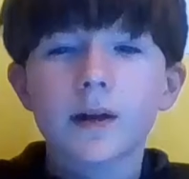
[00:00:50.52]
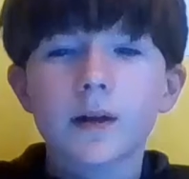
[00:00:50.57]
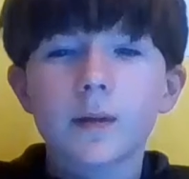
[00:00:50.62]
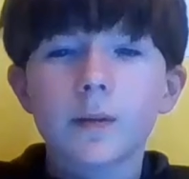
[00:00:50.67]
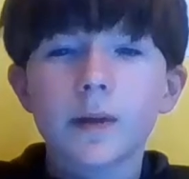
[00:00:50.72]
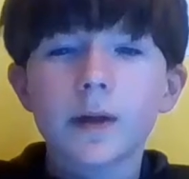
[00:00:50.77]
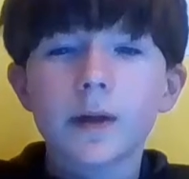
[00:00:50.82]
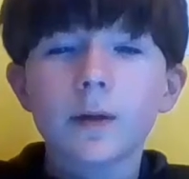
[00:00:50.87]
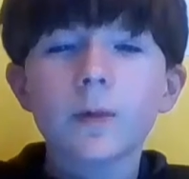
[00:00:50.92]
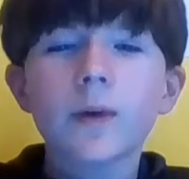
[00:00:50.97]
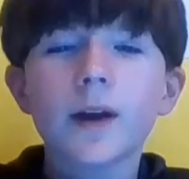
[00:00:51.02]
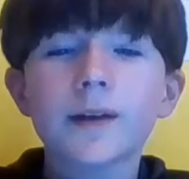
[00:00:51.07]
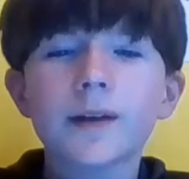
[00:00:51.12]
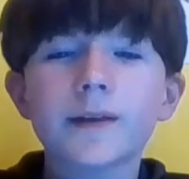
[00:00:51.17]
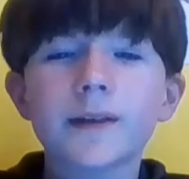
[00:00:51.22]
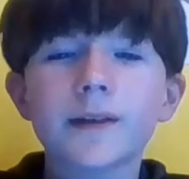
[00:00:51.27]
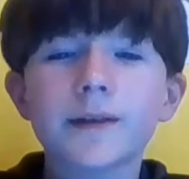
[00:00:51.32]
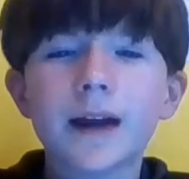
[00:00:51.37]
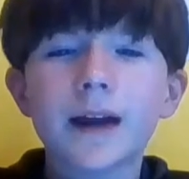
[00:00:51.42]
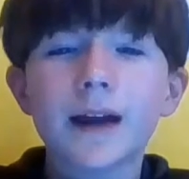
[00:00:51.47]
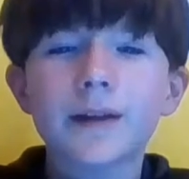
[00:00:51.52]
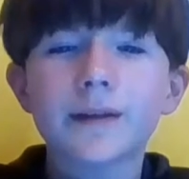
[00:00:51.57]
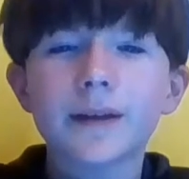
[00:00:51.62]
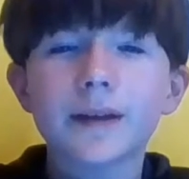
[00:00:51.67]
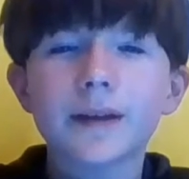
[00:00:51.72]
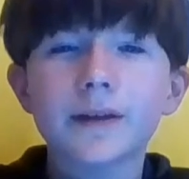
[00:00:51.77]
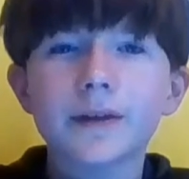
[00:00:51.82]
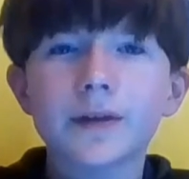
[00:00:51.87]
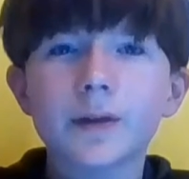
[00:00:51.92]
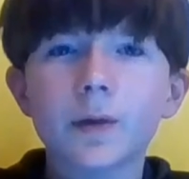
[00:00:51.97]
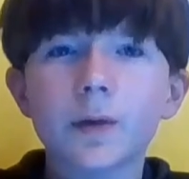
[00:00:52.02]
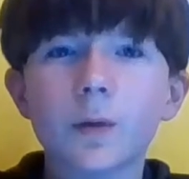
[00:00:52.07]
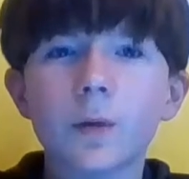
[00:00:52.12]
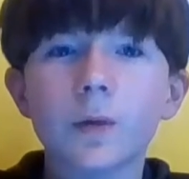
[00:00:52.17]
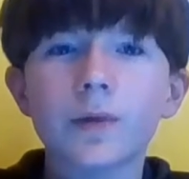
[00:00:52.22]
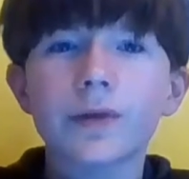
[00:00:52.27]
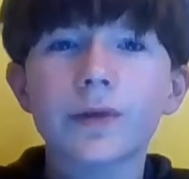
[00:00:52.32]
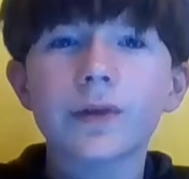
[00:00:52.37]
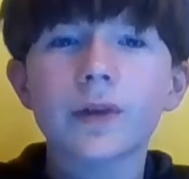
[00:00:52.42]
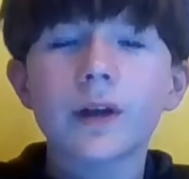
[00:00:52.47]
We all understand in
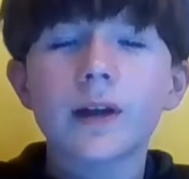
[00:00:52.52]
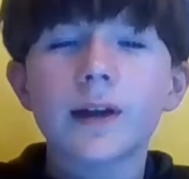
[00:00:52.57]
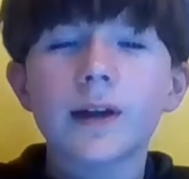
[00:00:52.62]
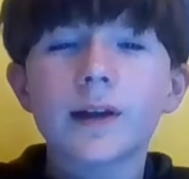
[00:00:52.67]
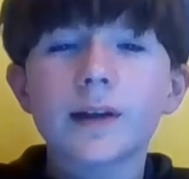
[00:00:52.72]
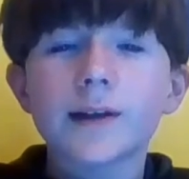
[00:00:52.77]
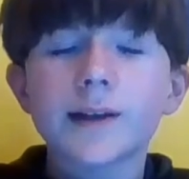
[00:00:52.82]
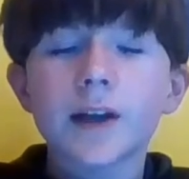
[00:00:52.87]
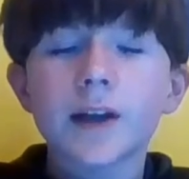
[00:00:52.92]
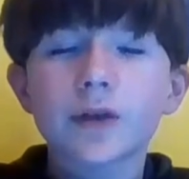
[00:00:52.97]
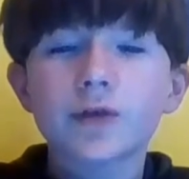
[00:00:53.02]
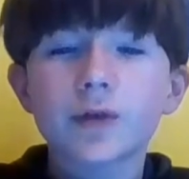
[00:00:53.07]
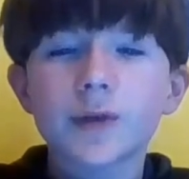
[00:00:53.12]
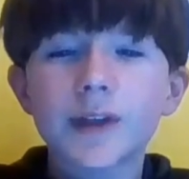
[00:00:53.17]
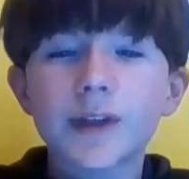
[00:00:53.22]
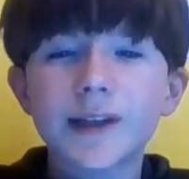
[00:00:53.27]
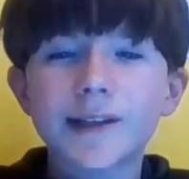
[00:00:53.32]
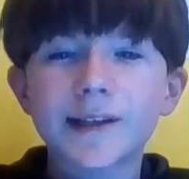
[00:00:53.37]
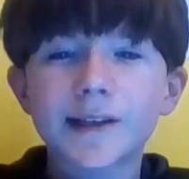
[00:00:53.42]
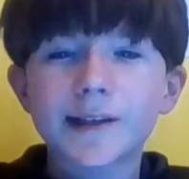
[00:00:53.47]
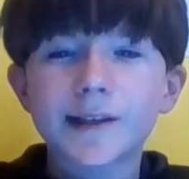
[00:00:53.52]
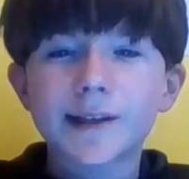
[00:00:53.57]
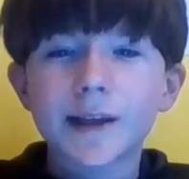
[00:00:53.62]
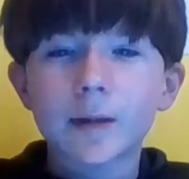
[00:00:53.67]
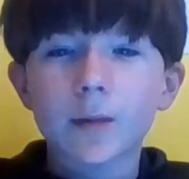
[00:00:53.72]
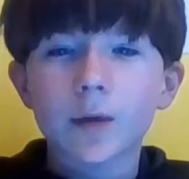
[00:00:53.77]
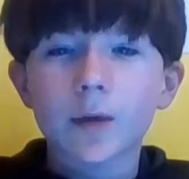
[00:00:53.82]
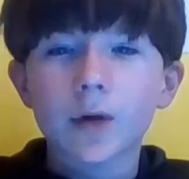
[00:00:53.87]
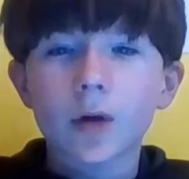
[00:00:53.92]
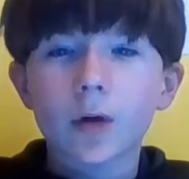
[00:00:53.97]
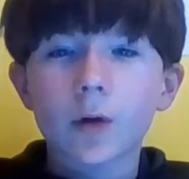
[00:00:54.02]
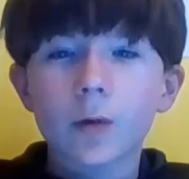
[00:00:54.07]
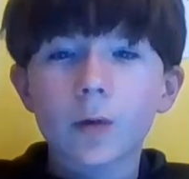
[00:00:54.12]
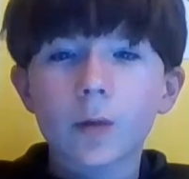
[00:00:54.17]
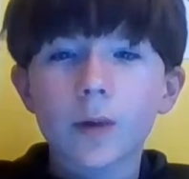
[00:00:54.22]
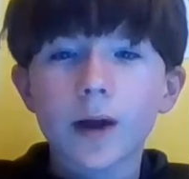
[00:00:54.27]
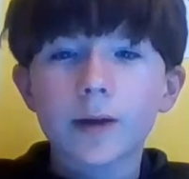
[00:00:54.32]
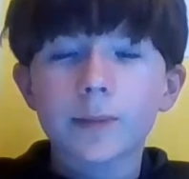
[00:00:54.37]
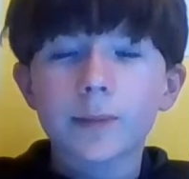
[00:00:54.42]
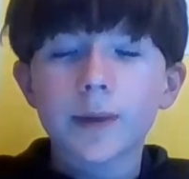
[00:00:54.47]
schools, social distancing will not
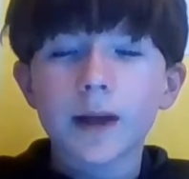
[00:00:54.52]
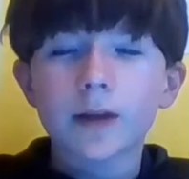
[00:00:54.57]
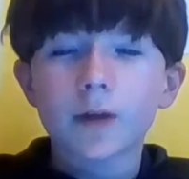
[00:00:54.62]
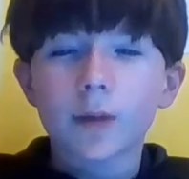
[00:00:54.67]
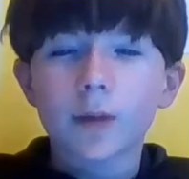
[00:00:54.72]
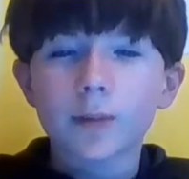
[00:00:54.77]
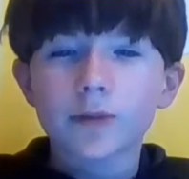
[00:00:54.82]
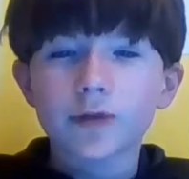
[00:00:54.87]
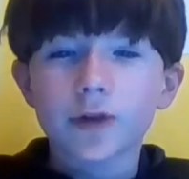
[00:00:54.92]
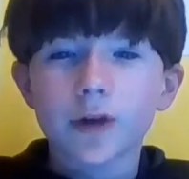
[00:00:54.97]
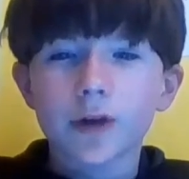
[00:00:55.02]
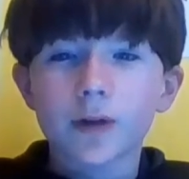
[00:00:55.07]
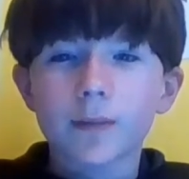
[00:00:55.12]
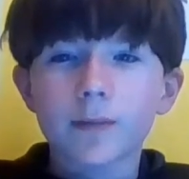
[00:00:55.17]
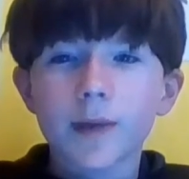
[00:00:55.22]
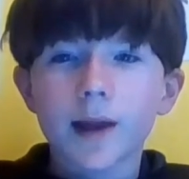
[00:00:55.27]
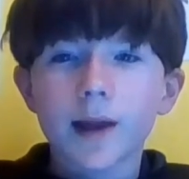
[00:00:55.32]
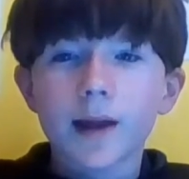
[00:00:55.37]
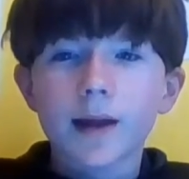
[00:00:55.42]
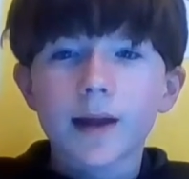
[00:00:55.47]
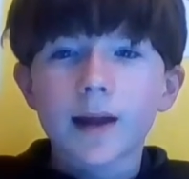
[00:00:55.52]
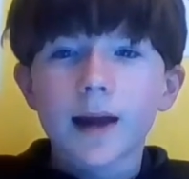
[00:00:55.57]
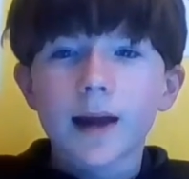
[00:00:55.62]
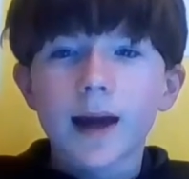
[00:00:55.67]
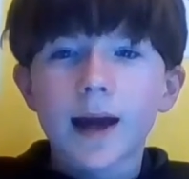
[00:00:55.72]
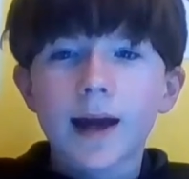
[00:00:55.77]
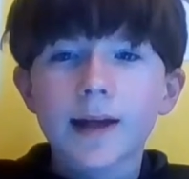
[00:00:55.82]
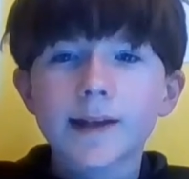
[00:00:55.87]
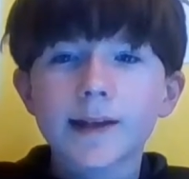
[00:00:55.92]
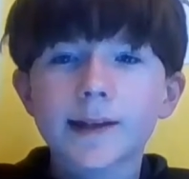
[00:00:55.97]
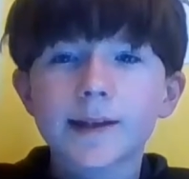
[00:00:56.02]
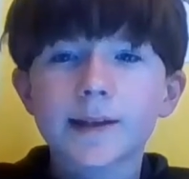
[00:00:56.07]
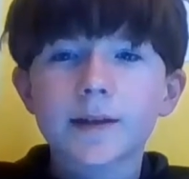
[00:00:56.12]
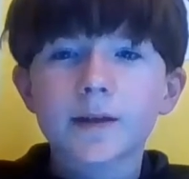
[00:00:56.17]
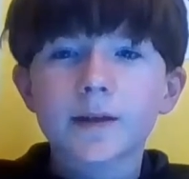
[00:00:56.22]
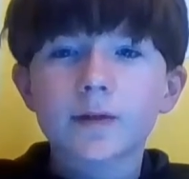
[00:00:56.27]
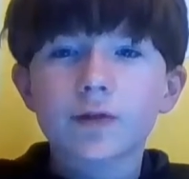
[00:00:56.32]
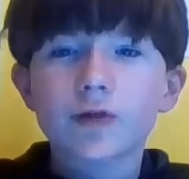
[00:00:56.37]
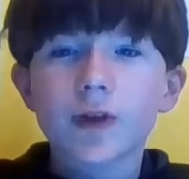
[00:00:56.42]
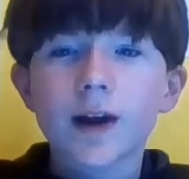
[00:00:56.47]
always be an option, as
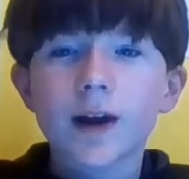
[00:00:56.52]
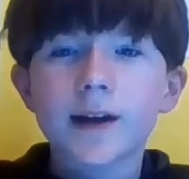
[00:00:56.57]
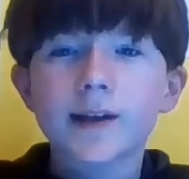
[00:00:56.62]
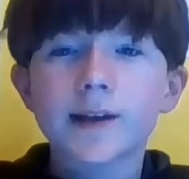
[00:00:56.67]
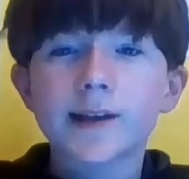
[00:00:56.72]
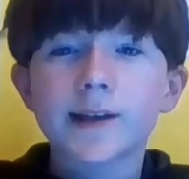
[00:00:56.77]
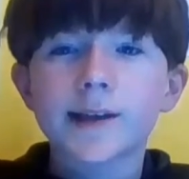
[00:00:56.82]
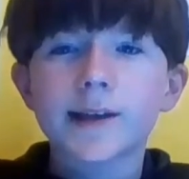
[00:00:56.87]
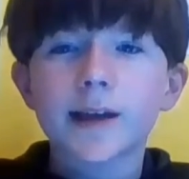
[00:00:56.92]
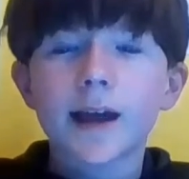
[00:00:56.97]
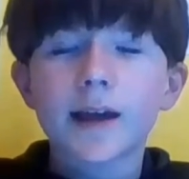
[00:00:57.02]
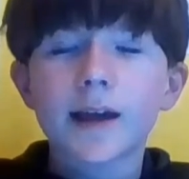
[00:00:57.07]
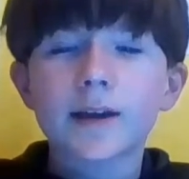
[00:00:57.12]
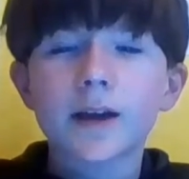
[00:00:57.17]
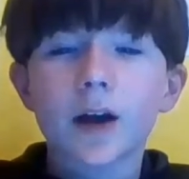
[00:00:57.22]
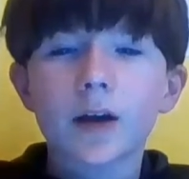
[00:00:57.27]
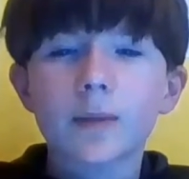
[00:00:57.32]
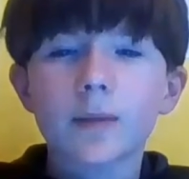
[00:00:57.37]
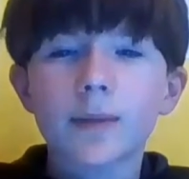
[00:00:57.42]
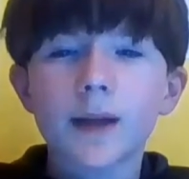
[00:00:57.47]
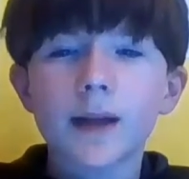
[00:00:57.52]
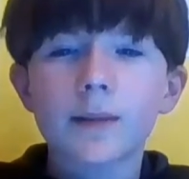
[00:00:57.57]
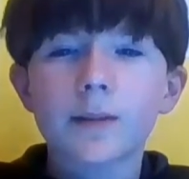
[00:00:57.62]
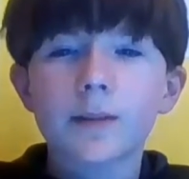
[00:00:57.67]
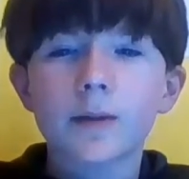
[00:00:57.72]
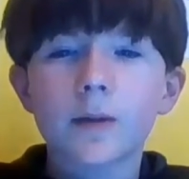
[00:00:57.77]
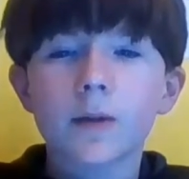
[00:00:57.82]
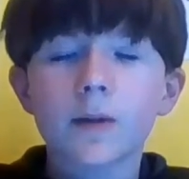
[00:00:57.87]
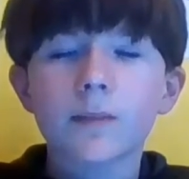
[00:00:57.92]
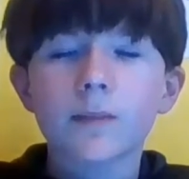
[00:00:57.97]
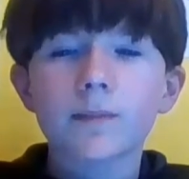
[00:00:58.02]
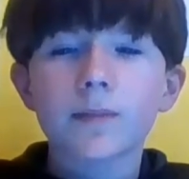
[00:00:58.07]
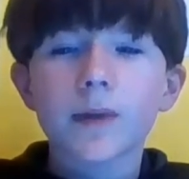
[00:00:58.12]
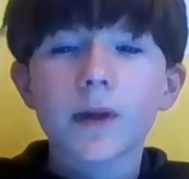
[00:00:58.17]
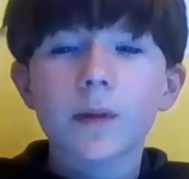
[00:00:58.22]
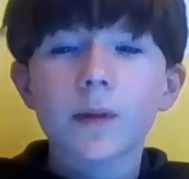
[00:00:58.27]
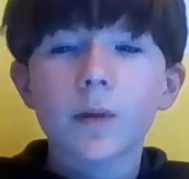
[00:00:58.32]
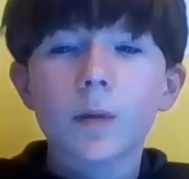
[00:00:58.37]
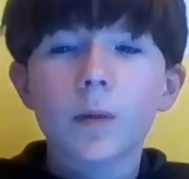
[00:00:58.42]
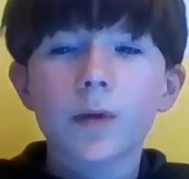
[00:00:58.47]
friends and young people
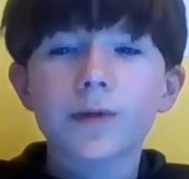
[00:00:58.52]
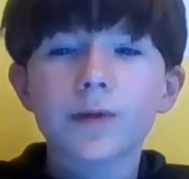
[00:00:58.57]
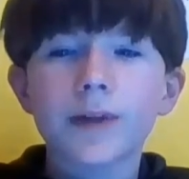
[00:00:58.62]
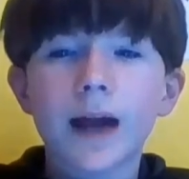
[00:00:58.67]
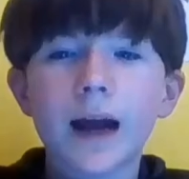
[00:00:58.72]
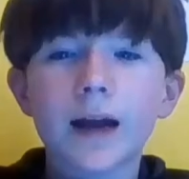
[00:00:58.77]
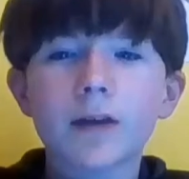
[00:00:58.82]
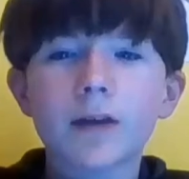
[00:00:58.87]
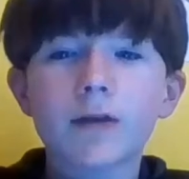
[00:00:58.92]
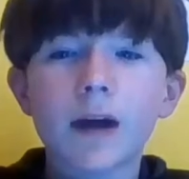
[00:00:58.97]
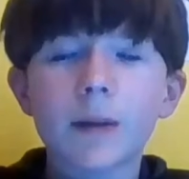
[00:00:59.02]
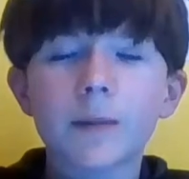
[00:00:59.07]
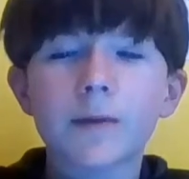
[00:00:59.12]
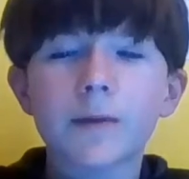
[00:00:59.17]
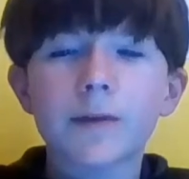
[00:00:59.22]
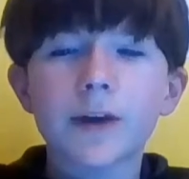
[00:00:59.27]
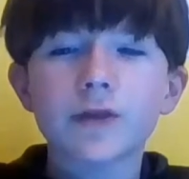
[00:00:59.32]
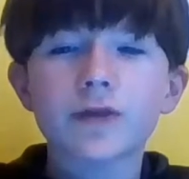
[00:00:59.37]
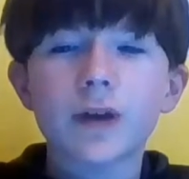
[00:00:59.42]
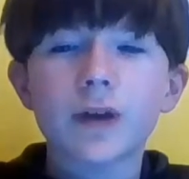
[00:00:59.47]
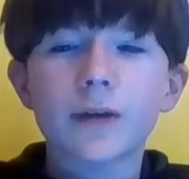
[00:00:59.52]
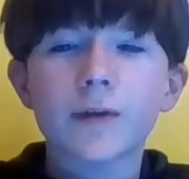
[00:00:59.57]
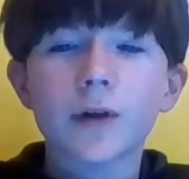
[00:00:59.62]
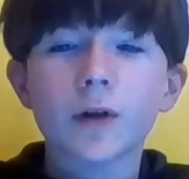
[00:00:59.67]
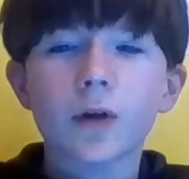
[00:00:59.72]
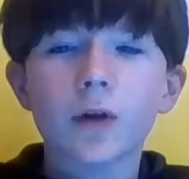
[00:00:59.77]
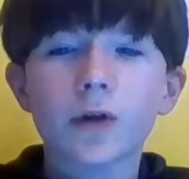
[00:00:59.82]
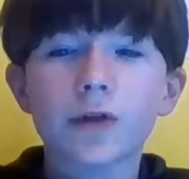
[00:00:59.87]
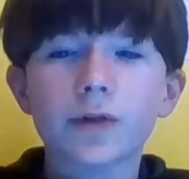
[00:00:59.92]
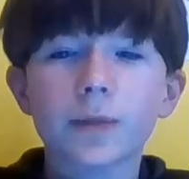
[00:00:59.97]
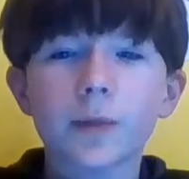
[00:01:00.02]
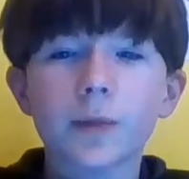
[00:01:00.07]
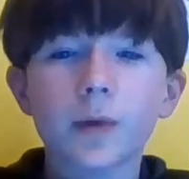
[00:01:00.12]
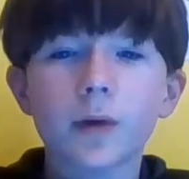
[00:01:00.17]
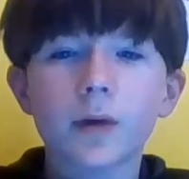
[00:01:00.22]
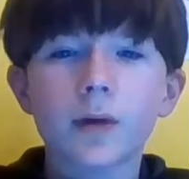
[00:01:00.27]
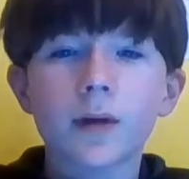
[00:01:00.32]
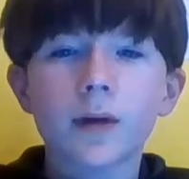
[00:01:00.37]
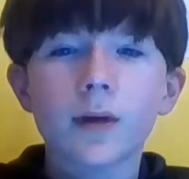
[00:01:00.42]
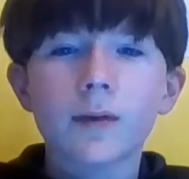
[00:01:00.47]
will want to hang around with each other lots
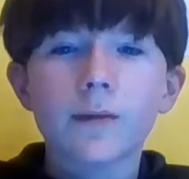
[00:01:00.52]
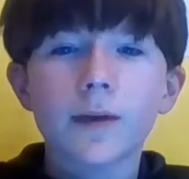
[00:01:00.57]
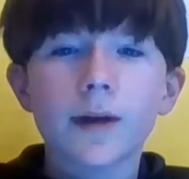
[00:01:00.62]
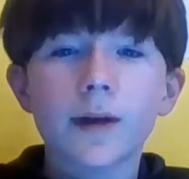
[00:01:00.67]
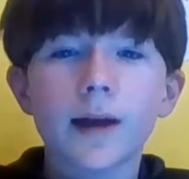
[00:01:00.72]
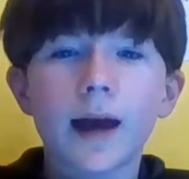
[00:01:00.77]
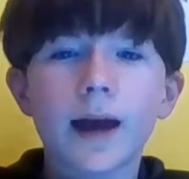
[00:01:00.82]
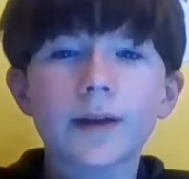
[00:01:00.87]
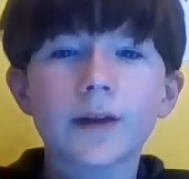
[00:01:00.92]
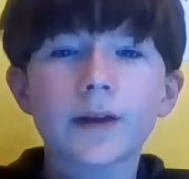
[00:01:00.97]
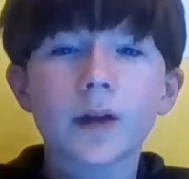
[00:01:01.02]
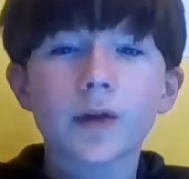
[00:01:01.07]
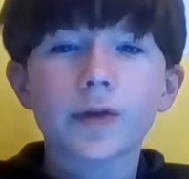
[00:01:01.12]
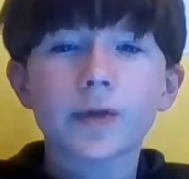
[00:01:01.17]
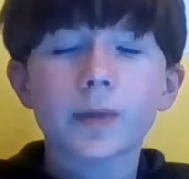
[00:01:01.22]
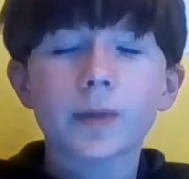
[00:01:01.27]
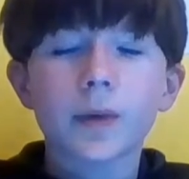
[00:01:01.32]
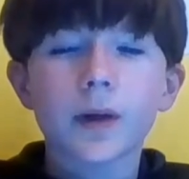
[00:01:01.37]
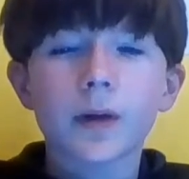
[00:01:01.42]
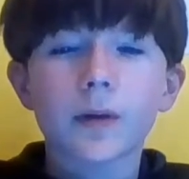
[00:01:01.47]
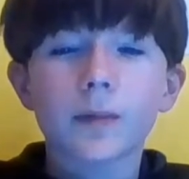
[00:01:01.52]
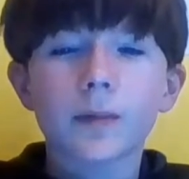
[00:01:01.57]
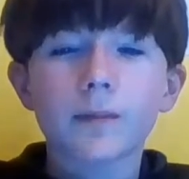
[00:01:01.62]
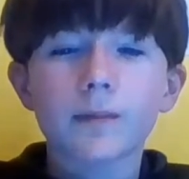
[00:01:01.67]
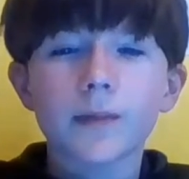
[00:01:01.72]
more than adults will.